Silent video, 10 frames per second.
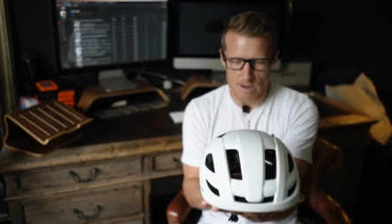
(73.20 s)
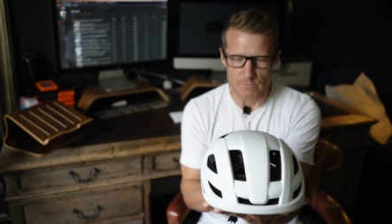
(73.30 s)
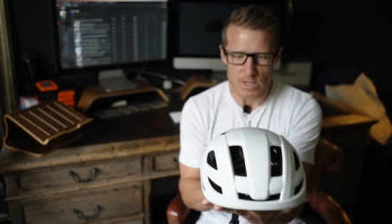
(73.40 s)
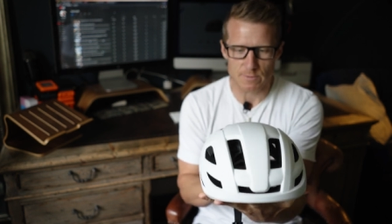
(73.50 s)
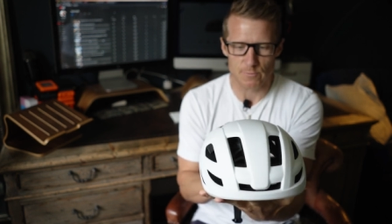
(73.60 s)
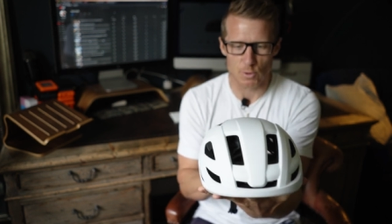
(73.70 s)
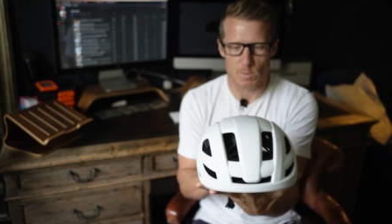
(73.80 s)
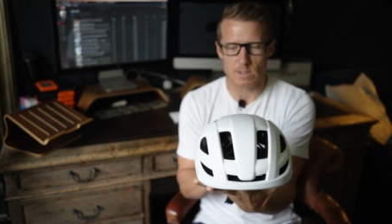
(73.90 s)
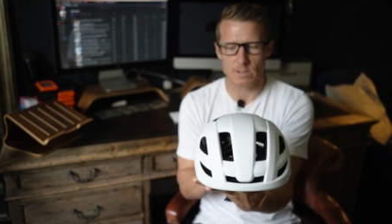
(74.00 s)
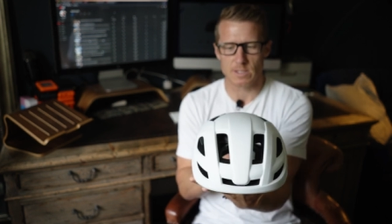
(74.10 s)
First and
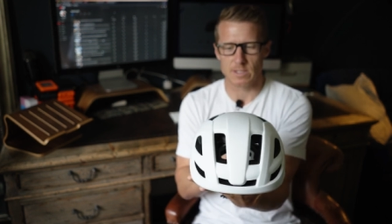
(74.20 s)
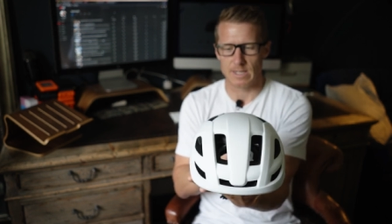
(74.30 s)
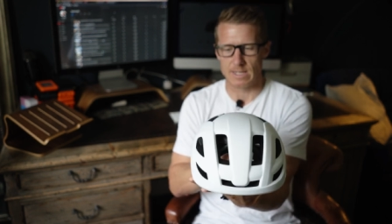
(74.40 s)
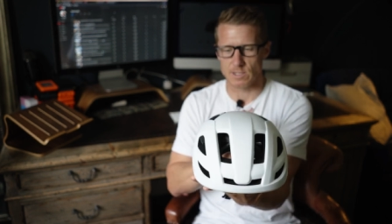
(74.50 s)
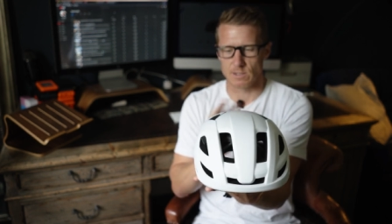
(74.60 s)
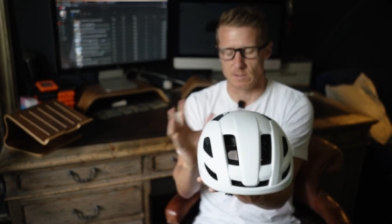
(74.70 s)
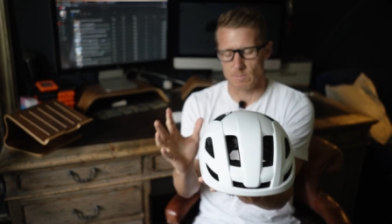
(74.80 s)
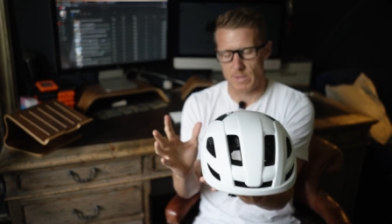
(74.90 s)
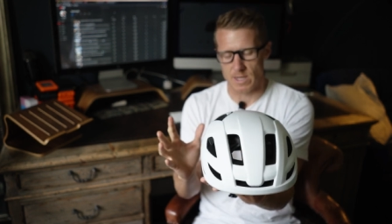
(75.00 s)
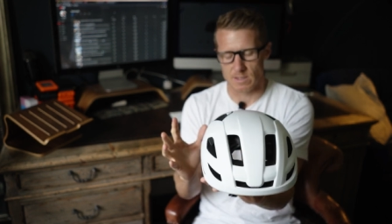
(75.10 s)
foremost, it's
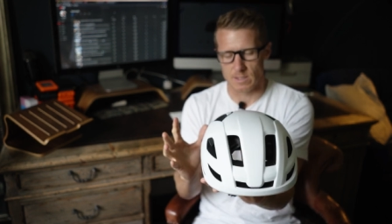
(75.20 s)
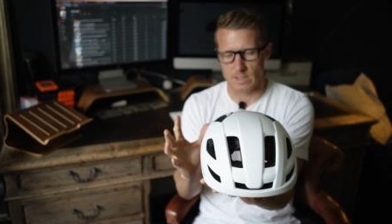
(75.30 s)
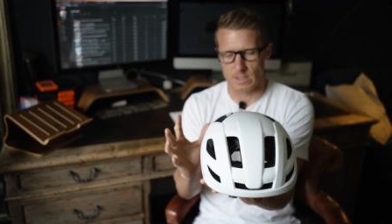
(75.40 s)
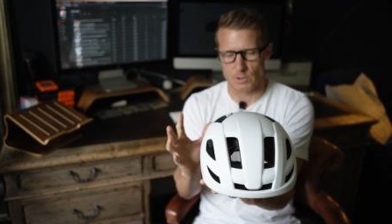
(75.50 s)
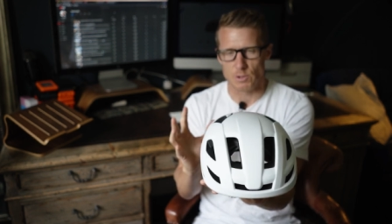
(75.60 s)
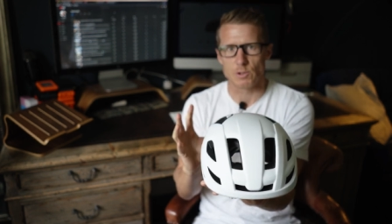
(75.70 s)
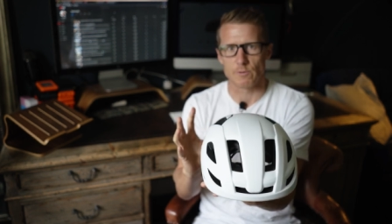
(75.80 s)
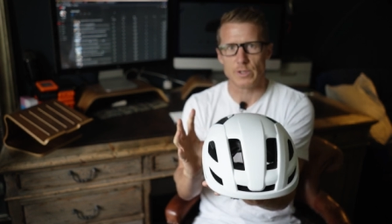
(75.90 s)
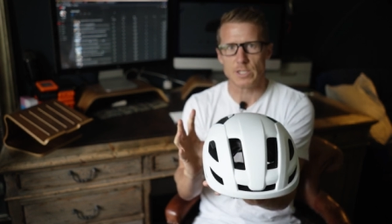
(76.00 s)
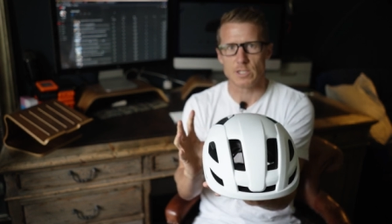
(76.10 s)
got many of the usual
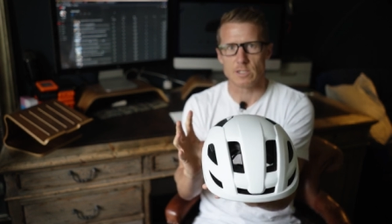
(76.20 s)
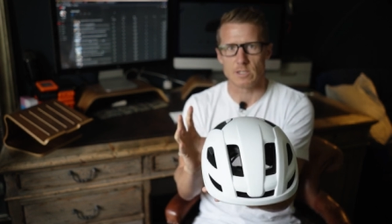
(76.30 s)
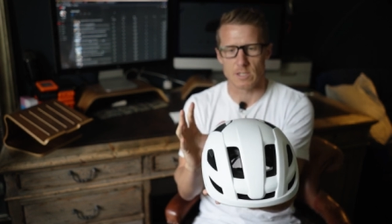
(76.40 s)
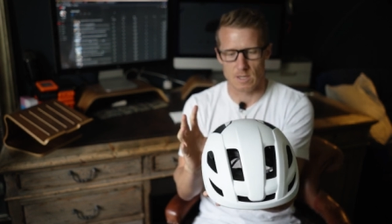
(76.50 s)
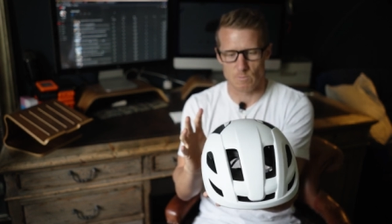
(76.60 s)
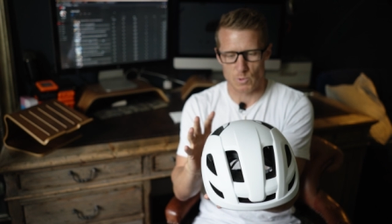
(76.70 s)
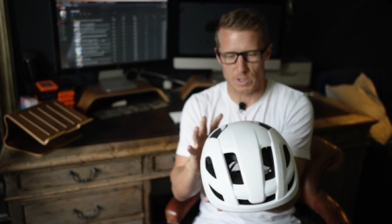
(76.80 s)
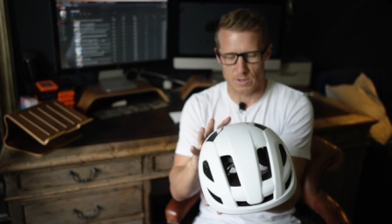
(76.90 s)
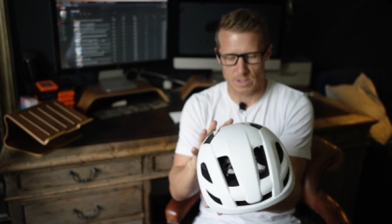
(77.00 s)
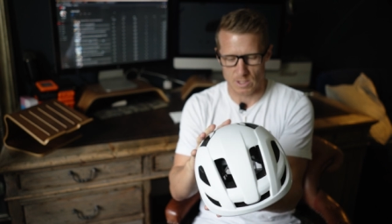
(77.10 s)
features that come
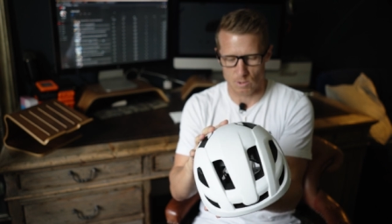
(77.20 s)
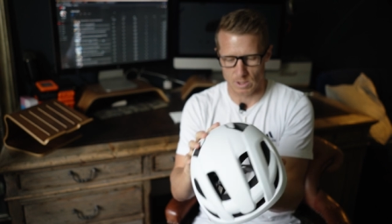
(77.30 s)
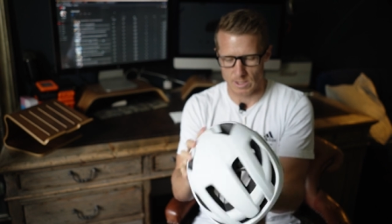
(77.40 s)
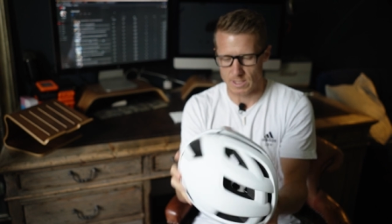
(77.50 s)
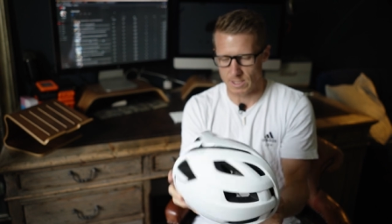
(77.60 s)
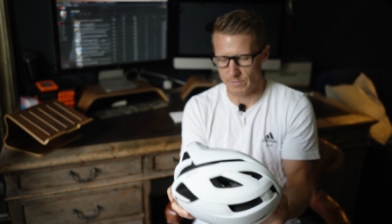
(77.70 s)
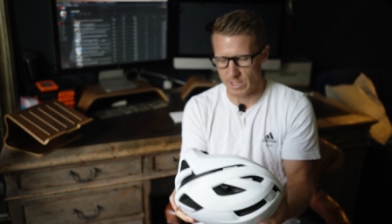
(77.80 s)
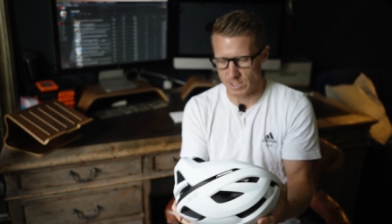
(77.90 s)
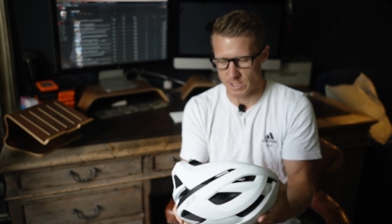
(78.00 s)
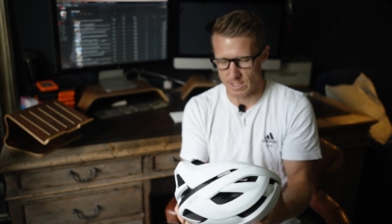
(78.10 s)
with the quality of an
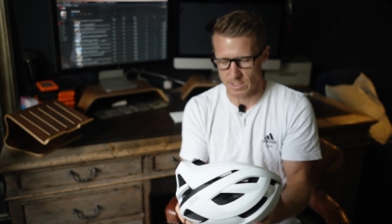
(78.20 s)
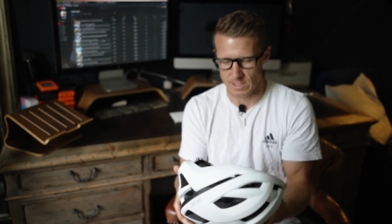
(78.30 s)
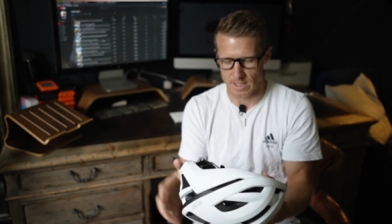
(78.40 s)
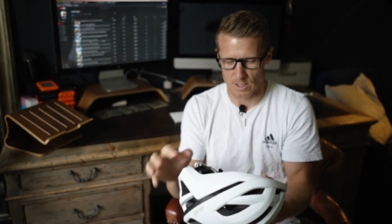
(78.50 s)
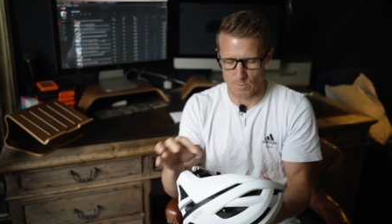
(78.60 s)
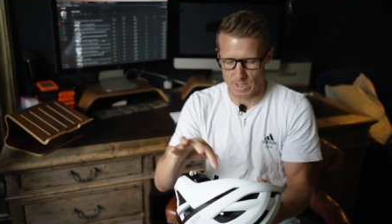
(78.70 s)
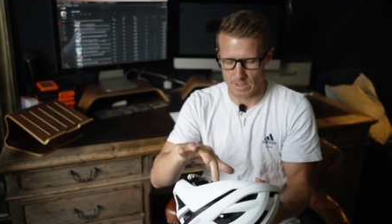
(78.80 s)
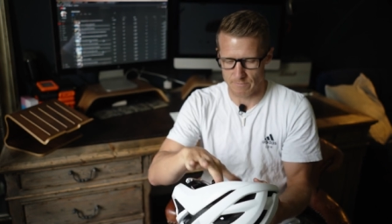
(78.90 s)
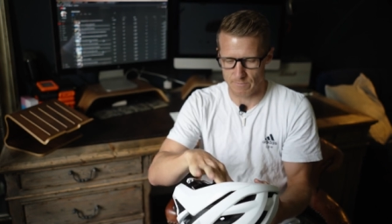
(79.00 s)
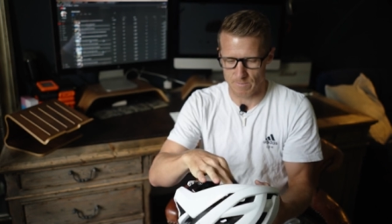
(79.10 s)
HJC
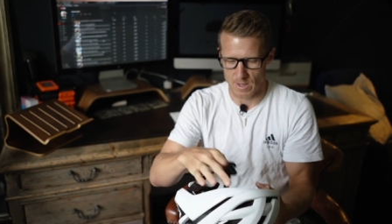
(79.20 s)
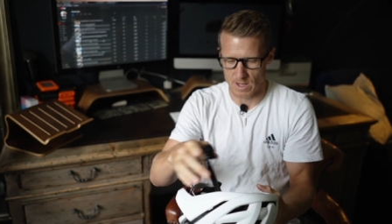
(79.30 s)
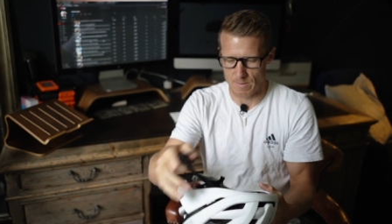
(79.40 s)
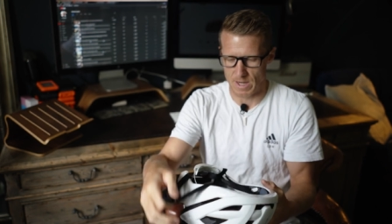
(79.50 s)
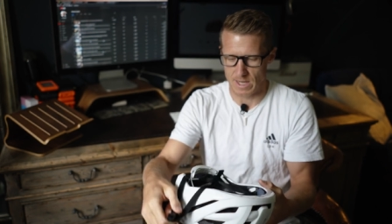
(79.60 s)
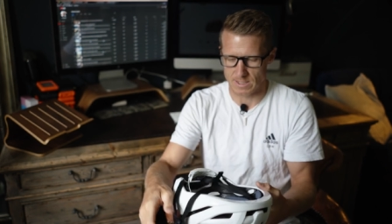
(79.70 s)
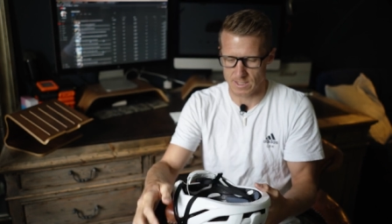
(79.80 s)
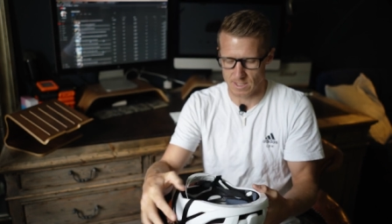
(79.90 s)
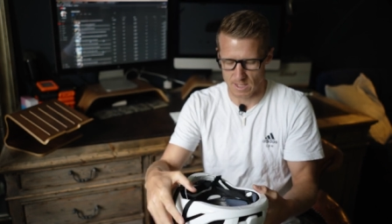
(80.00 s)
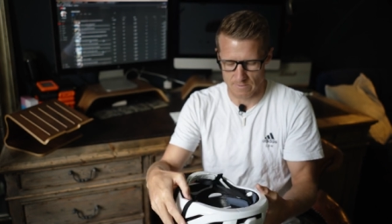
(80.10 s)
helmet. Um,
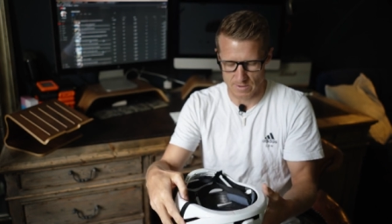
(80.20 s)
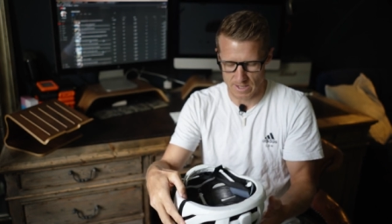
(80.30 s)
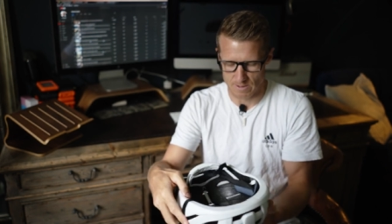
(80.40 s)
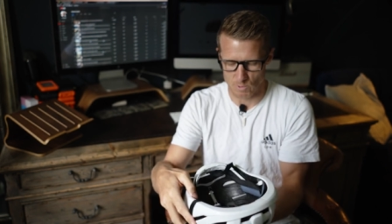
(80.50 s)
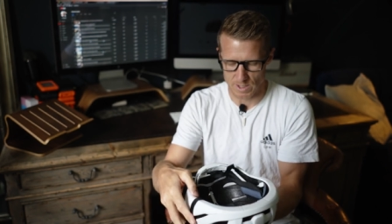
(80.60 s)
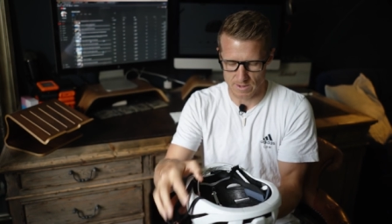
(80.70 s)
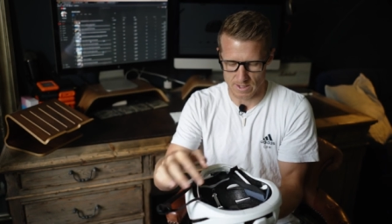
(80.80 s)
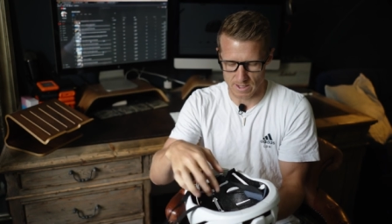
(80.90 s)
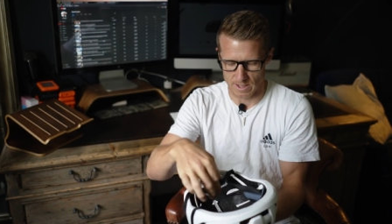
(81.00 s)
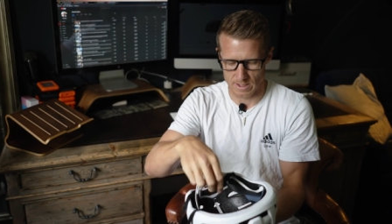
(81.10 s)
let's dive in with
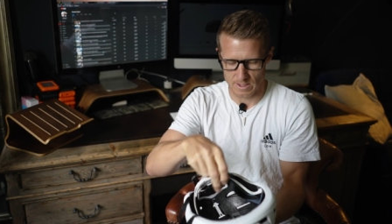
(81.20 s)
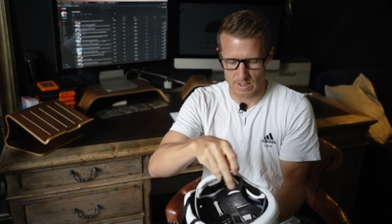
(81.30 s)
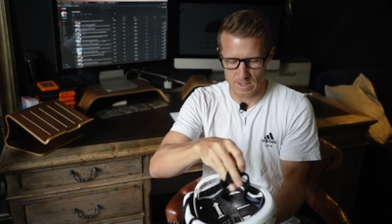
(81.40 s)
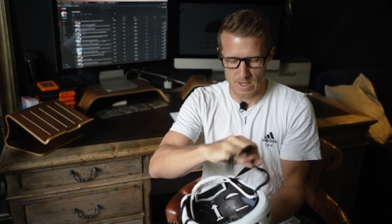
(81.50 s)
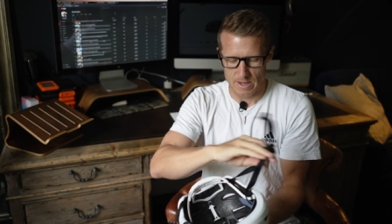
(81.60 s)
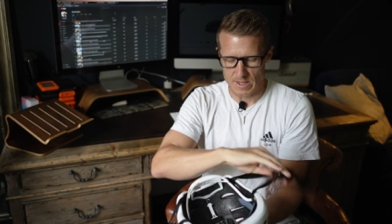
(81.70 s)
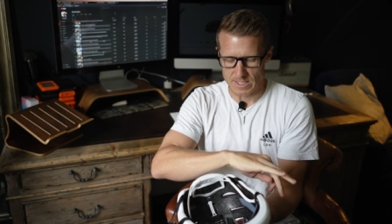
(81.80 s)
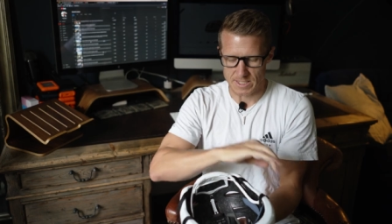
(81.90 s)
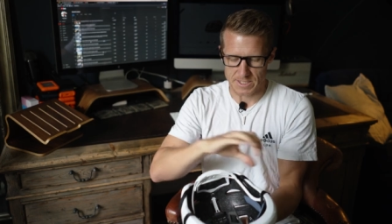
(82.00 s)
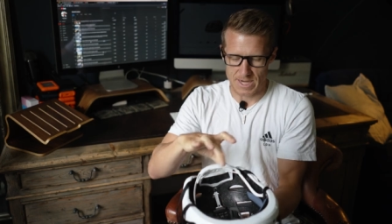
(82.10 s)
uh,
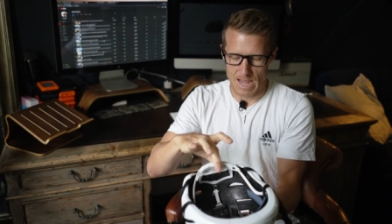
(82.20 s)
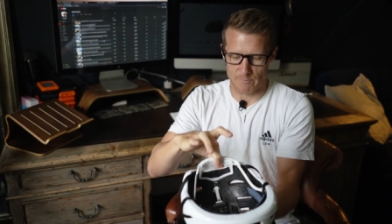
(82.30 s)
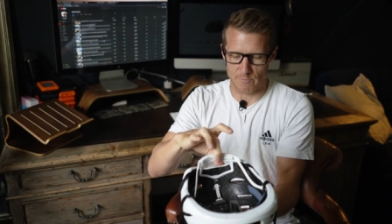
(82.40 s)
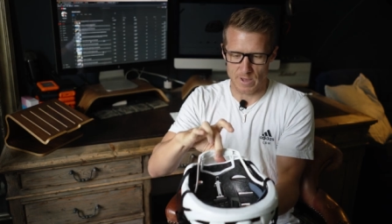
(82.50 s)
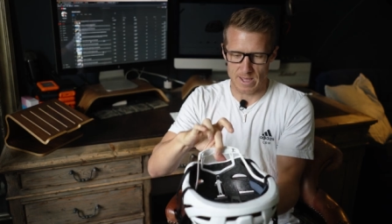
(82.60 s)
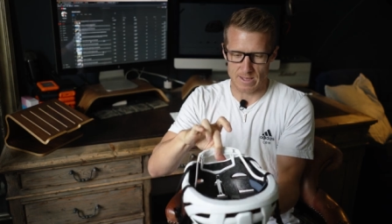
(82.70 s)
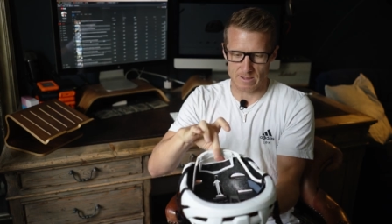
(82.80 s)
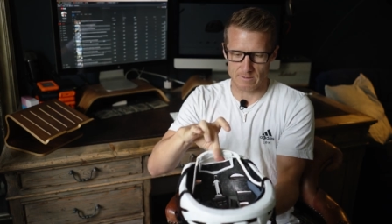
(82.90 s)
this snap fit